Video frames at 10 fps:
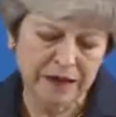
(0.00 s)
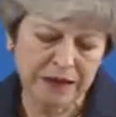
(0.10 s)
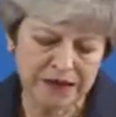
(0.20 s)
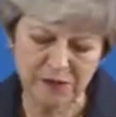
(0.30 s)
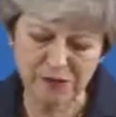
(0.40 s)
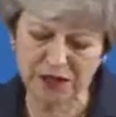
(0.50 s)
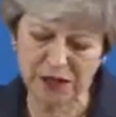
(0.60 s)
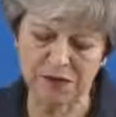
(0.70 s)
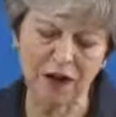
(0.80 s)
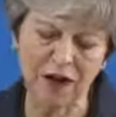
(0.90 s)
It can
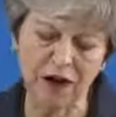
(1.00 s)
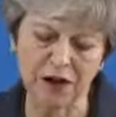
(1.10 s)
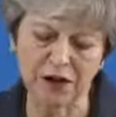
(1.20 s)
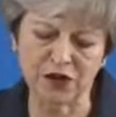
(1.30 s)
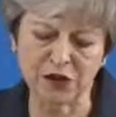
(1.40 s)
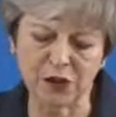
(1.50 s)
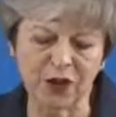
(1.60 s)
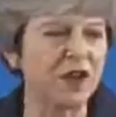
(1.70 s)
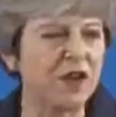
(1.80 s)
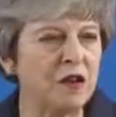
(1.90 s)
sometimes be hard to
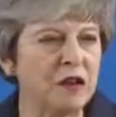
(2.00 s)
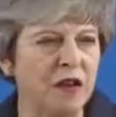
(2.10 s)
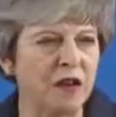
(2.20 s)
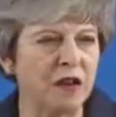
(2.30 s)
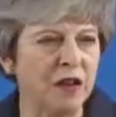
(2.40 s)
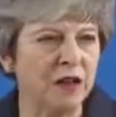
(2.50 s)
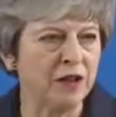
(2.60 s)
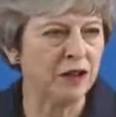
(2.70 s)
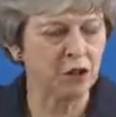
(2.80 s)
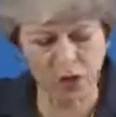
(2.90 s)
articulate
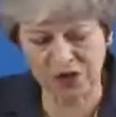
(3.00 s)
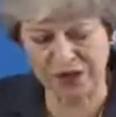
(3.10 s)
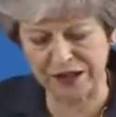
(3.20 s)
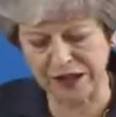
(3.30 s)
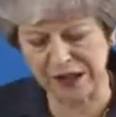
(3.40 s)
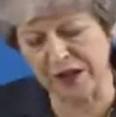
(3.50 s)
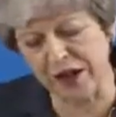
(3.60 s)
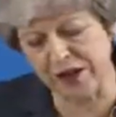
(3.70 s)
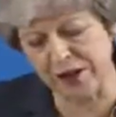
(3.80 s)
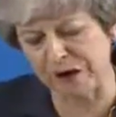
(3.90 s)
the core tenets that
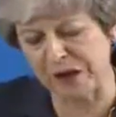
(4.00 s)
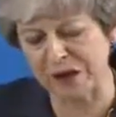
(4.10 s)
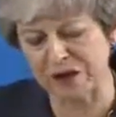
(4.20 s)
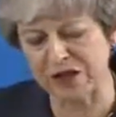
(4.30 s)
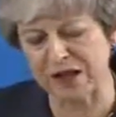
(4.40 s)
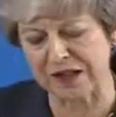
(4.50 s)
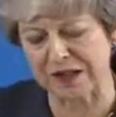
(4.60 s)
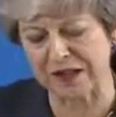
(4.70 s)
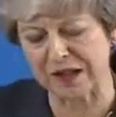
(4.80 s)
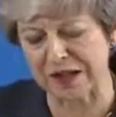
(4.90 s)
underwrite that
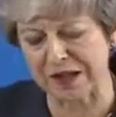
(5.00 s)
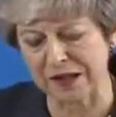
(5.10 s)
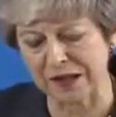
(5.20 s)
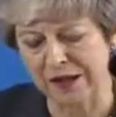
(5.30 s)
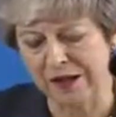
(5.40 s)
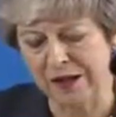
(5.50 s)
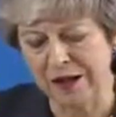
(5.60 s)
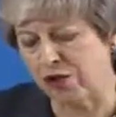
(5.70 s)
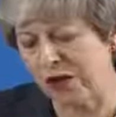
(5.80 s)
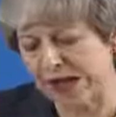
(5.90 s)
success,
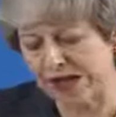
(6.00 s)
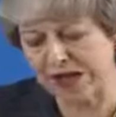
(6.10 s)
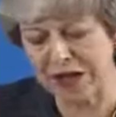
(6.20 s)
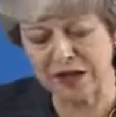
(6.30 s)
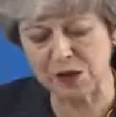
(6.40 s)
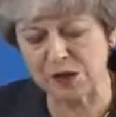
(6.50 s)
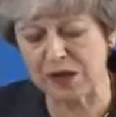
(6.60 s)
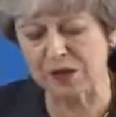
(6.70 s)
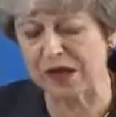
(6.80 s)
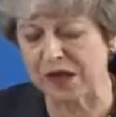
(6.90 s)
to transcend
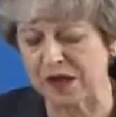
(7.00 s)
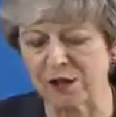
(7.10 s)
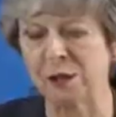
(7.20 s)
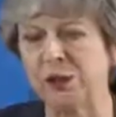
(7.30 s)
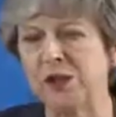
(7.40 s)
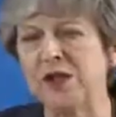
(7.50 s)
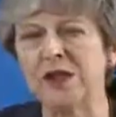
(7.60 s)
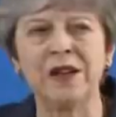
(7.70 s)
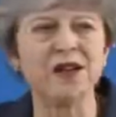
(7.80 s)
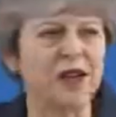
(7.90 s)
specific examples
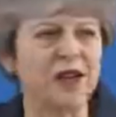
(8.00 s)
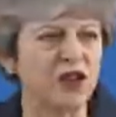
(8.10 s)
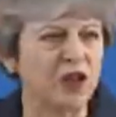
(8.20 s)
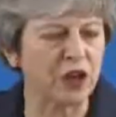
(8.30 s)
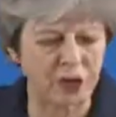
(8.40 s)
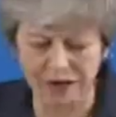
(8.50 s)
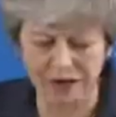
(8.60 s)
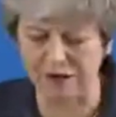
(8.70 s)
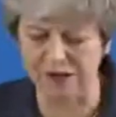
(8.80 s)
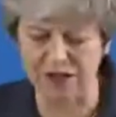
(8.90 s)
and get to the
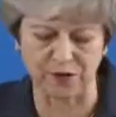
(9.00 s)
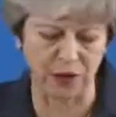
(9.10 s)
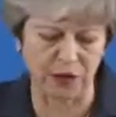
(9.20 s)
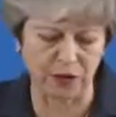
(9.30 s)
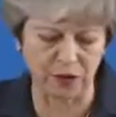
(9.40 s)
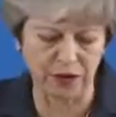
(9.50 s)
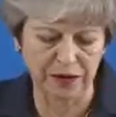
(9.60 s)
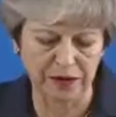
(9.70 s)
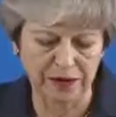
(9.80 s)
coherence of the whole.